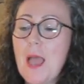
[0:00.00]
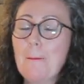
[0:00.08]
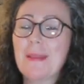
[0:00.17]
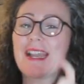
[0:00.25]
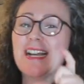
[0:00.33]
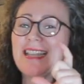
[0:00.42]

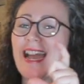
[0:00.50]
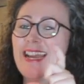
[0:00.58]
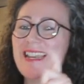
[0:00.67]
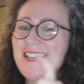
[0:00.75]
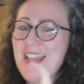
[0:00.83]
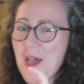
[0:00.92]
because I
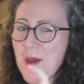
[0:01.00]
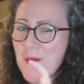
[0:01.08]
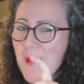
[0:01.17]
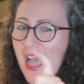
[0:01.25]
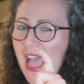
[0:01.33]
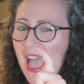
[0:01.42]

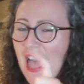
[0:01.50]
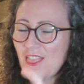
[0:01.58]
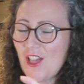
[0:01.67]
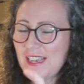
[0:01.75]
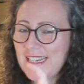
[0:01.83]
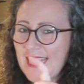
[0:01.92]
know how
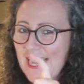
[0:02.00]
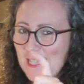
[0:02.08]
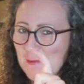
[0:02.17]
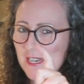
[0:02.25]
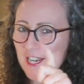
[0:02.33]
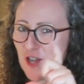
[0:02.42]
long it takes
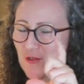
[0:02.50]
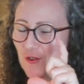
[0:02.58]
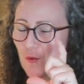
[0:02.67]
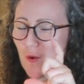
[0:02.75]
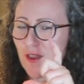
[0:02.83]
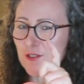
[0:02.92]
me to go
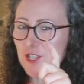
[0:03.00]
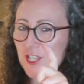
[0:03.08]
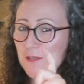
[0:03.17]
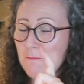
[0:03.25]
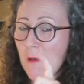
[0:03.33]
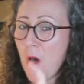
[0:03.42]
through one of those
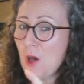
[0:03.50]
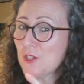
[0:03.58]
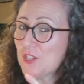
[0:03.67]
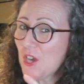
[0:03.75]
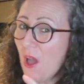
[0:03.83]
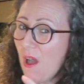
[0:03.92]
small
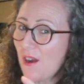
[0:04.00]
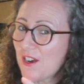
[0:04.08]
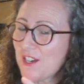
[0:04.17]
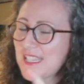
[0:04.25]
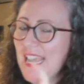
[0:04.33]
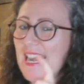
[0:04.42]

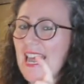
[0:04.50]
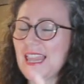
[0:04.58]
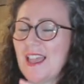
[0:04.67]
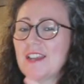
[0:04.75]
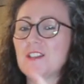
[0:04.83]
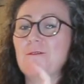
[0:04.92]
jars, and I
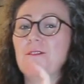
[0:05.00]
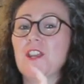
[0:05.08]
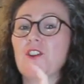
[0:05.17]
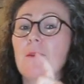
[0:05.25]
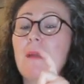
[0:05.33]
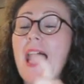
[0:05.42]
like to
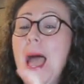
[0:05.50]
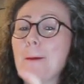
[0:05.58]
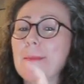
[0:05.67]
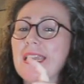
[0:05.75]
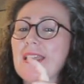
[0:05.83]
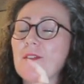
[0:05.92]
figure out how
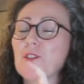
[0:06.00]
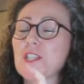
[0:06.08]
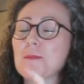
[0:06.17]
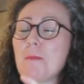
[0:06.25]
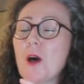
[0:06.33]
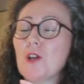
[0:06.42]
many of those
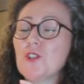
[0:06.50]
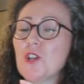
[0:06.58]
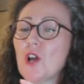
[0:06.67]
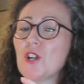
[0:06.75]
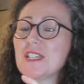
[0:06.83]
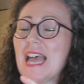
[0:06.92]
small
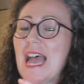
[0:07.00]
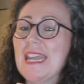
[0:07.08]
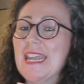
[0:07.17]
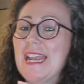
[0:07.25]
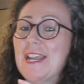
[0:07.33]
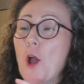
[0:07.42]
jars I
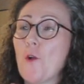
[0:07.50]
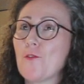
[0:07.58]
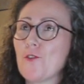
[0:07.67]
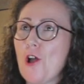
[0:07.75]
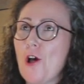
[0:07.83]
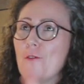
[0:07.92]
need
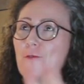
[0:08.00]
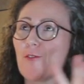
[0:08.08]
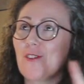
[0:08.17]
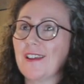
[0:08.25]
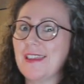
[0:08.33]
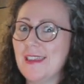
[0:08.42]
overall
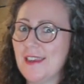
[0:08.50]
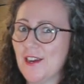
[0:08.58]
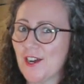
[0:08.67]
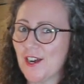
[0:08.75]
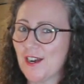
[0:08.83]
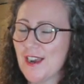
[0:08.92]
for a
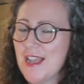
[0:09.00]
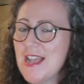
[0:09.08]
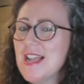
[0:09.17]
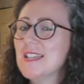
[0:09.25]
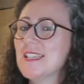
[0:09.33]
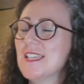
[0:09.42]
year
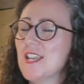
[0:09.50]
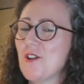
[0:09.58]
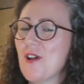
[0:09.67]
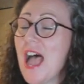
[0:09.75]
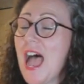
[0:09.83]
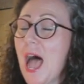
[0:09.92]
to
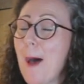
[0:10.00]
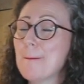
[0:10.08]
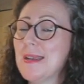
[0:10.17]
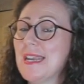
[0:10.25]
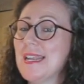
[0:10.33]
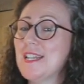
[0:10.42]
know how
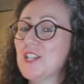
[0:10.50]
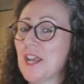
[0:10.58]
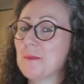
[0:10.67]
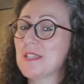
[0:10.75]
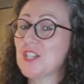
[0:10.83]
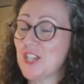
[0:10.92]
many
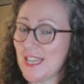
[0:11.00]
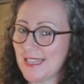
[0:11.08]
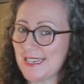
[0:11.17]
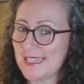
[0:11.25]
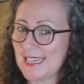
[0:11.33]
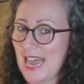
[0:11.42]
jams and
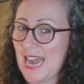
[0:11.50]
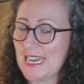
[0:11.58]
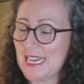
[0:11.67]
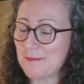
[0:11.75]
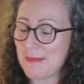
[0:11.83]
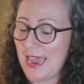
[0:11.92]
jellies that I
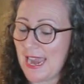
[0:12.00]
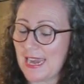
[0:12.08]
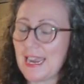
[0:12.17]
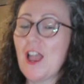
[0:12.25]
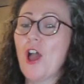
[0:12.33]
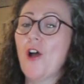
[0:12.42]
need to
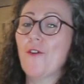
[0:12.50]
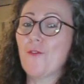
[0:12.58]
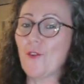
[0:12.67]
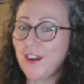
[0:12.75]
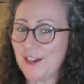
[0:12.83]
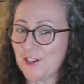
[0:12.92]
make
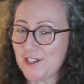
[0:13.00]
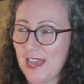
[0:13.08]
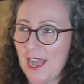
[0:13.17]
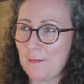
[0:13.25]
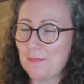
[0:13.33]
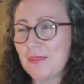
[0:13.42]
for a year's
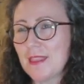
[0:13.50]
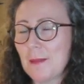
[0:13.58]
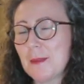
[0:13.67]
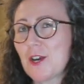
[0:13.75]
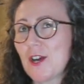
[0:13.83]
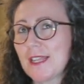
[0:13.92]
time. Let
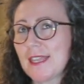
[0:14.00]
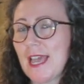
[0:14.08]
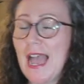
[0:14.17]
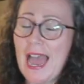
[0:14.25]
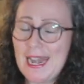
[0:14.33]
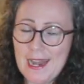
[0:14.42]
me correct that.
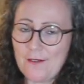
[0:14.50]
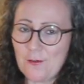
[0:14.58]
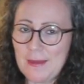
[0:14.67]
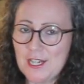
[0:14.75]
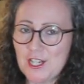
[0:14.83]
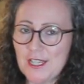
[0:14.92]
I never
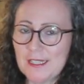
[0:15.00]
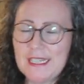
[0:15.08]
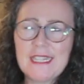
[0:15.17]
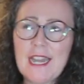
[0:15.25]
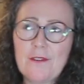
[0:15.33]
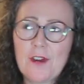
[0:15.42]
make jelly.
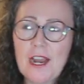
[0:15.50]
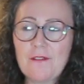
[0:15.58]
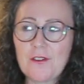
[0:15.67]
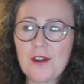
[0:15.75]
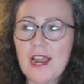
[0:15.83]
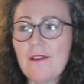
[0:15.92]
Never,
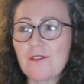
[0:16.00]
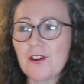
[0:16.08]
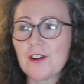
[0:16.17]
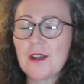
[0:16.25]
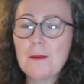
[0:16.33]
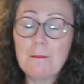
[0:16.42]
ever,
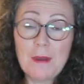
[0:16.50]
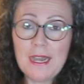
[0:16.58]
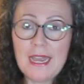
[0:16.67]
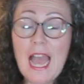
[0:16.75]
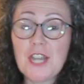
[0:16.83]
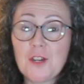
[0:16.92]
ever.
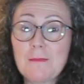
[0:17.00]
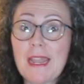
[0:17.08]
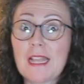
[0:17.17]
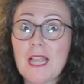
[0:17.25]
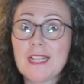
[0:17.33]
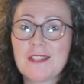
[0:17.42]
But I do make
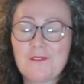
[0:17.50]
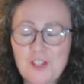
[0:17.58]
lots of